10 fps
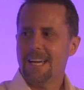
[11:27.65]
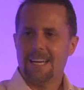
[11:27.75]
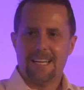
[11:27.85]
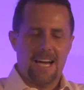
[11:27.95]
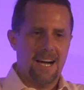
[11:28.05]

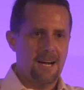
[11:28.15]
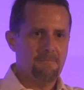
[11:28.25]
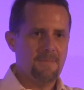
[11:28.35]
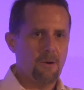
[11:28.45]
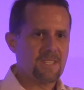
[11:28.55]

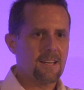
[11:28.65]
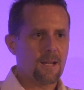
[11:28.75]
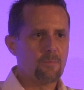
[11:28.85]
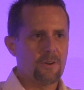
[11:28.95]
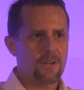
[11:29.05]
It was a
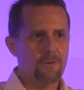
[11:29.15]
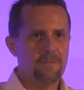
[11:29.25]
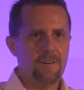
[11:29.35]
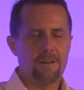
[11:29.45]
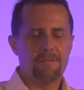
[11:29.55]
little product
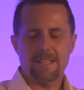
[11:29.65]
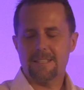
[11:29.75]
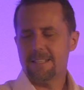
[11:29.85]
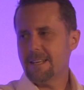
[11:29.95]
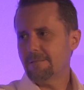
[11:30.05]
called Final
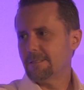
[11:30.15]
Fantasy VII.